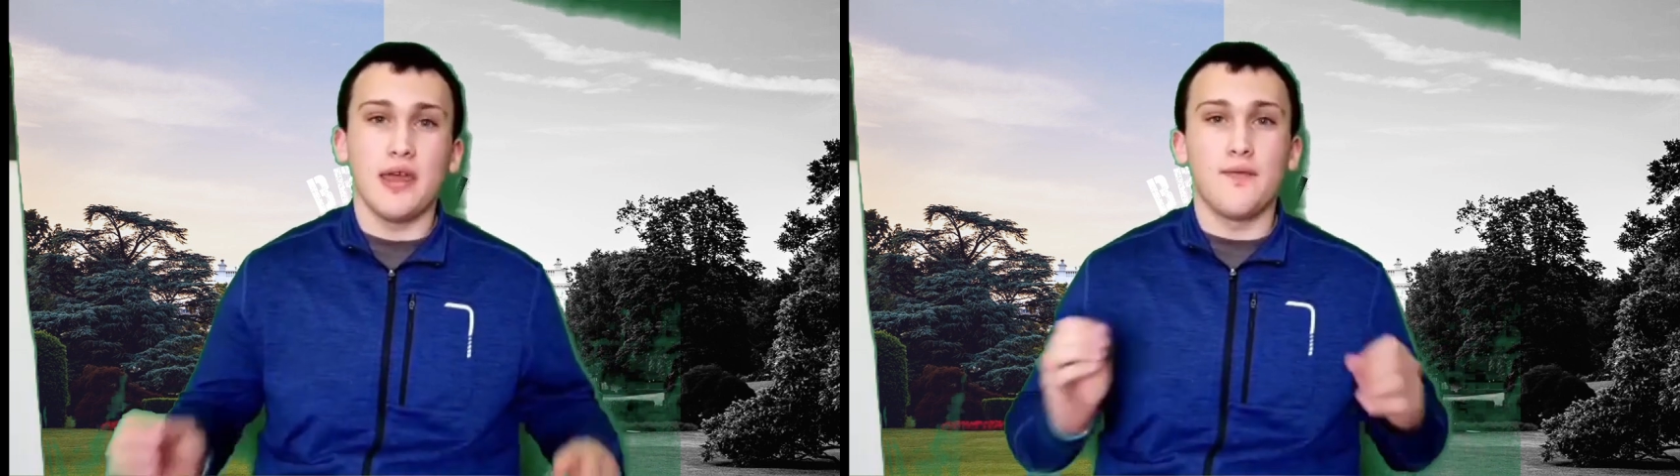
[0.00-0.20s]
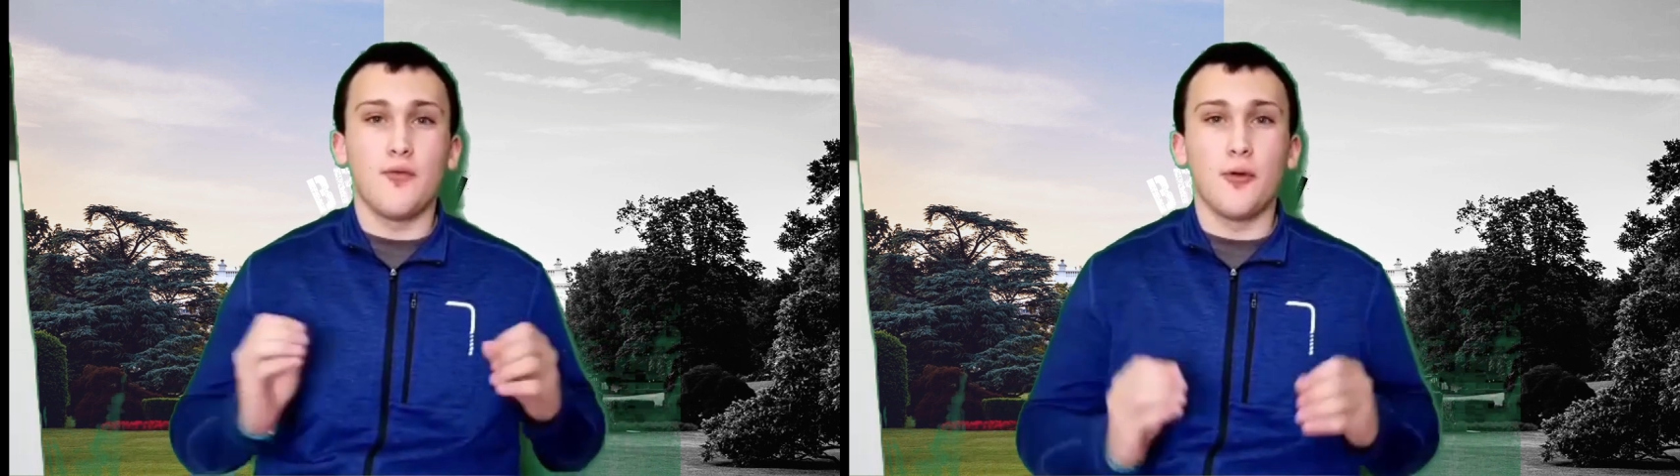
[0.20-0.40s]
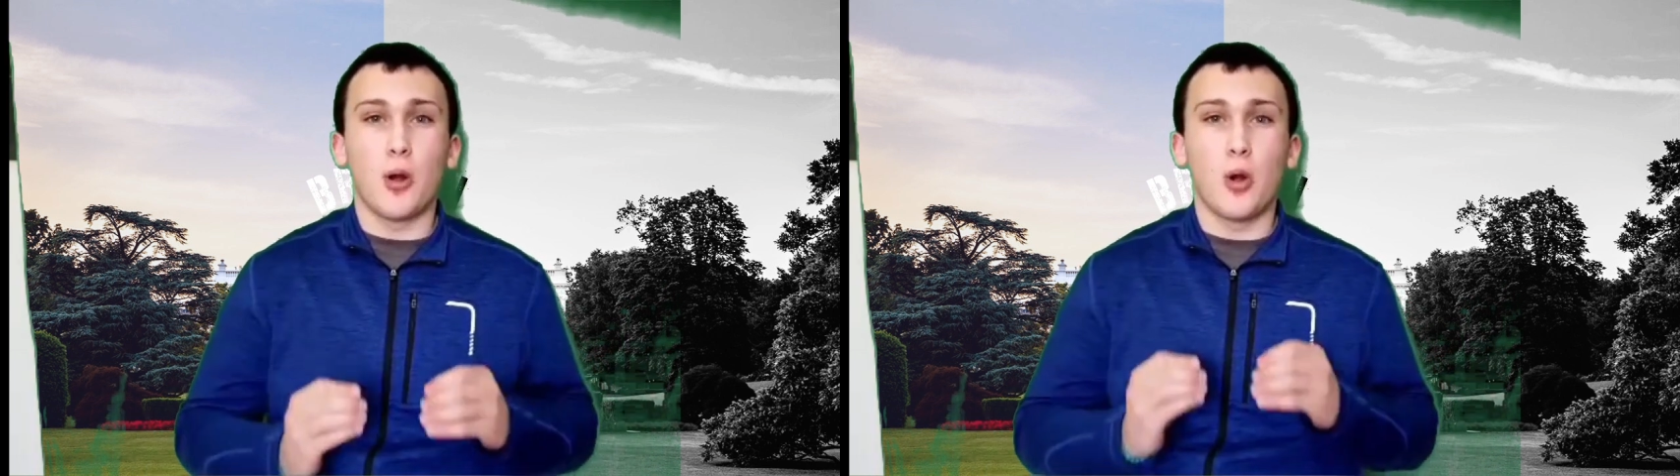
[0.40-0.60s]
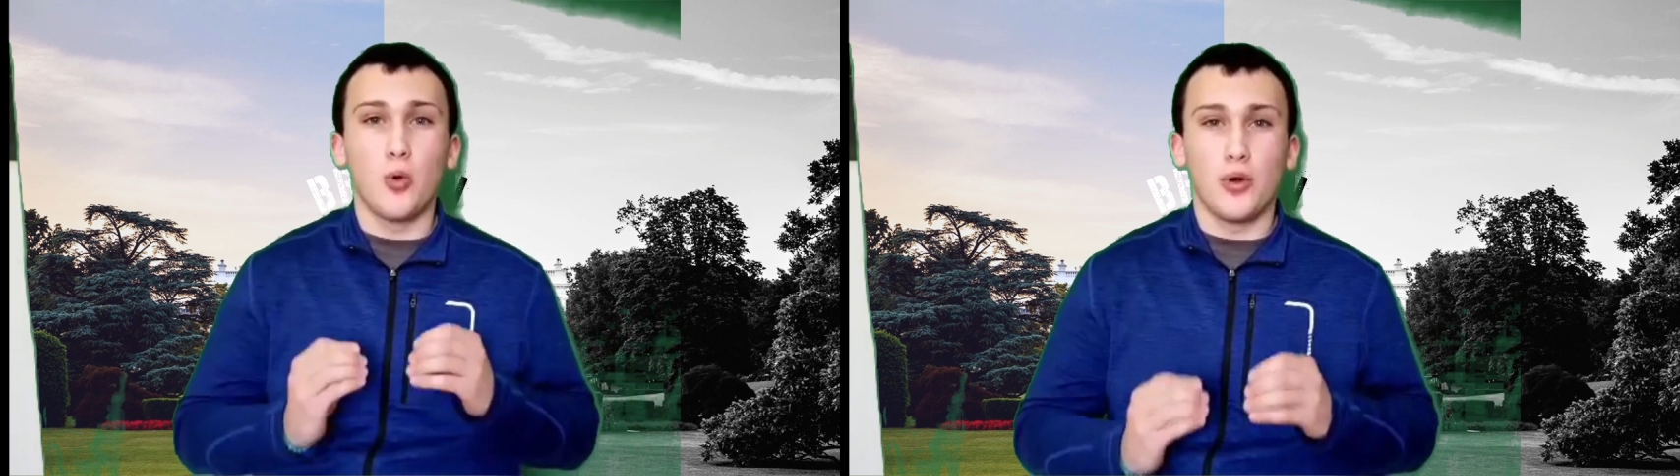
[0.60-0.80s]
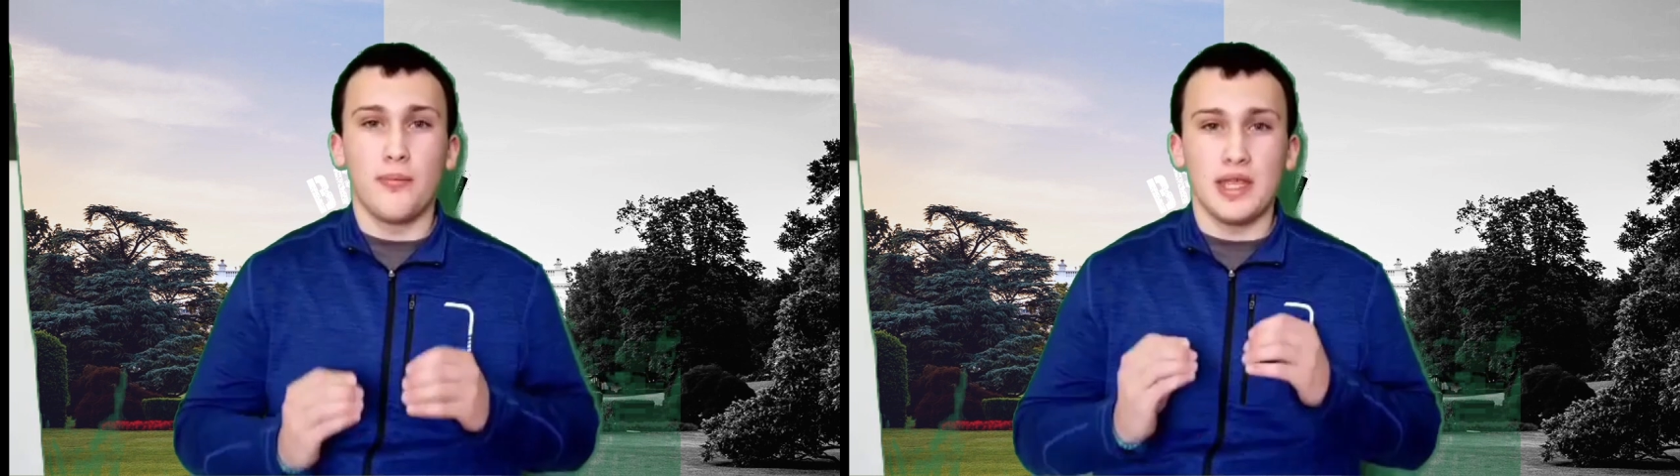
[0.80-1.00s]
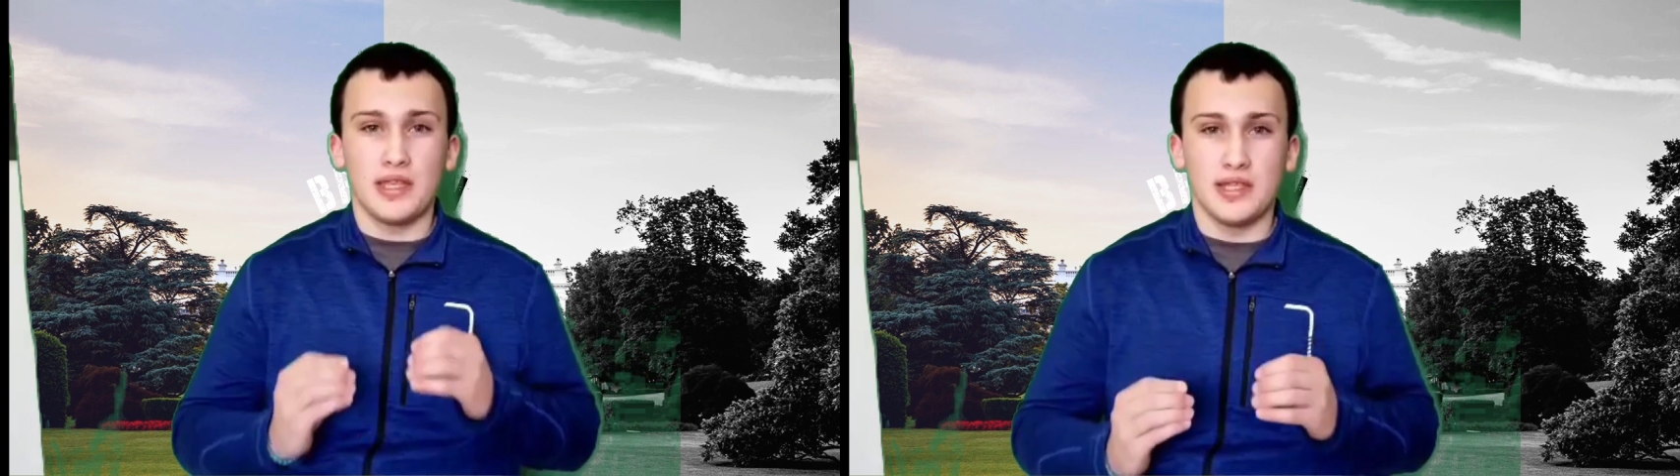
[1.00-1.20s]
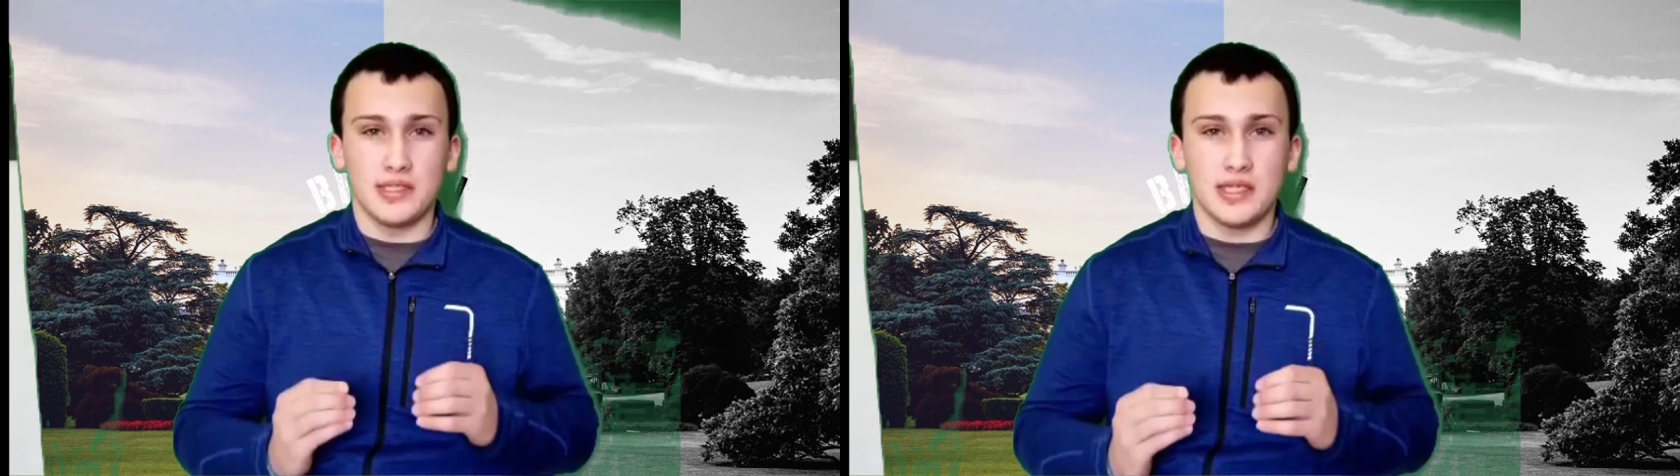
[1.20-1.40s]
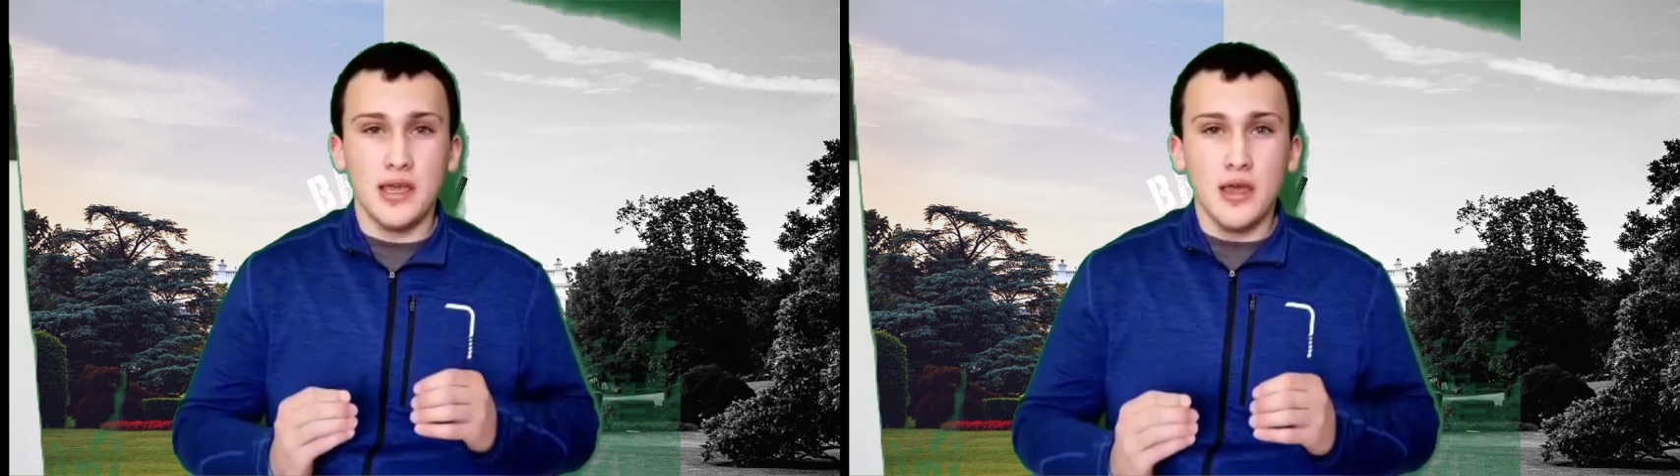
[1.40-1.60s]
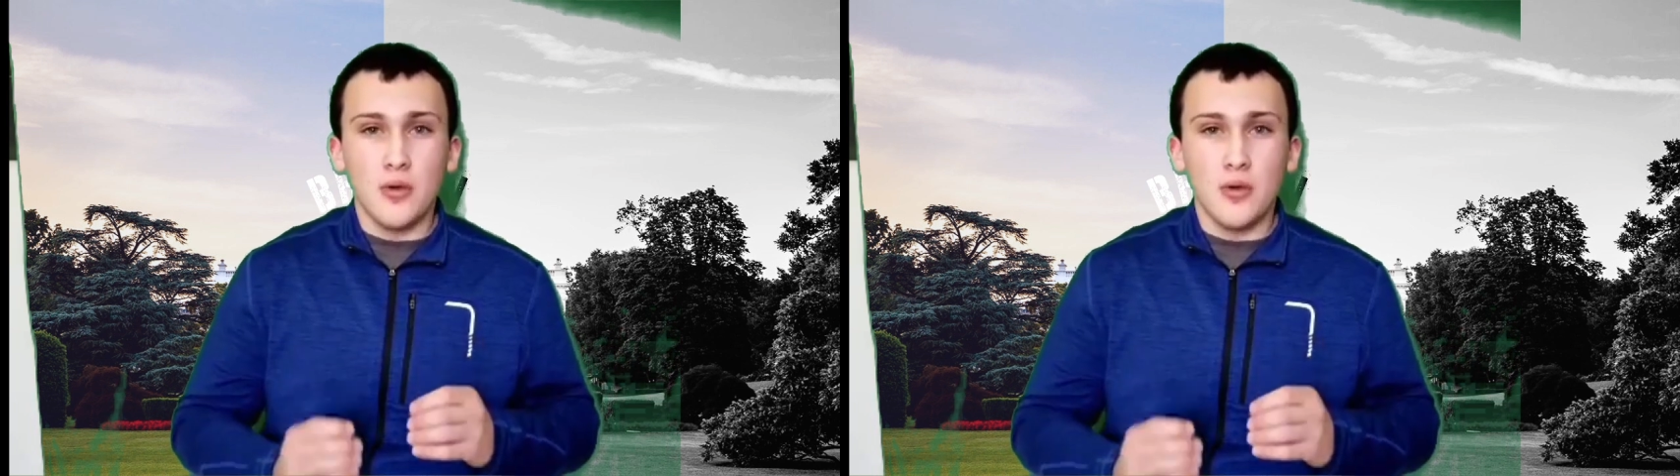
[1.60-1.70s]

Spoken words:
and form our own opinions,